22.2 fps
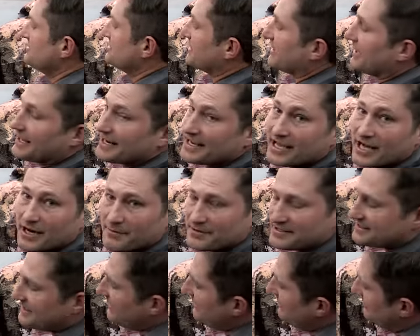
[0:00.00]
So kind of
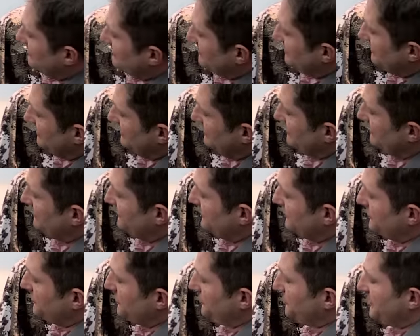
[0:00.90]
coming down,
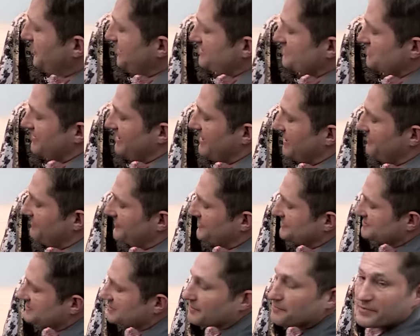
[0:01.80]
the new piece we have
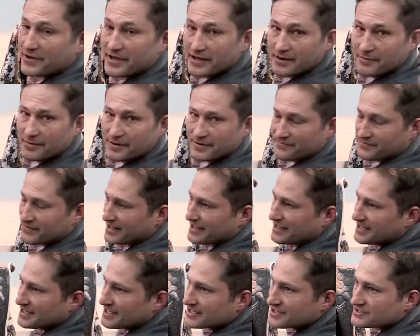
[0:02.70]
here is their bib.
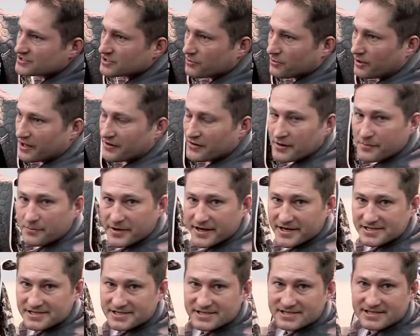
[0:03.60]
So one of the
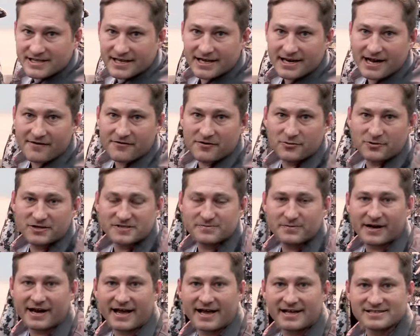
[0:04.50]
pieces that
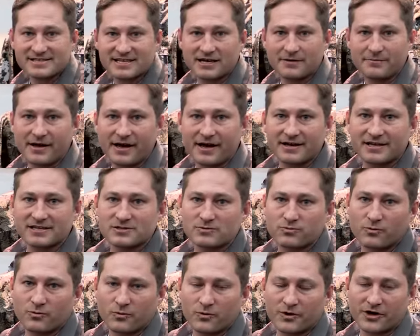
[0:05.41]
everyone's been asking about
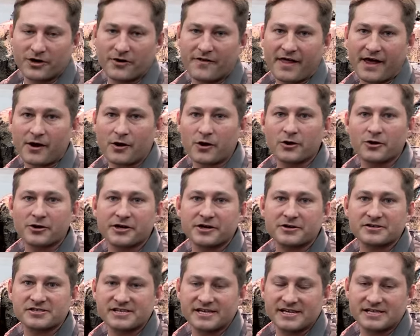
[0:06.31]
is, you know, that
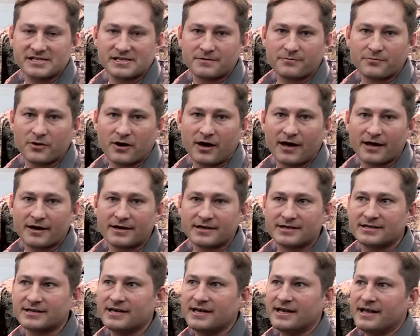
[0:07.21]
earlier season
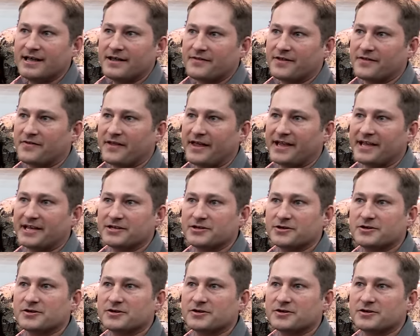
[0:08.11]
product that they can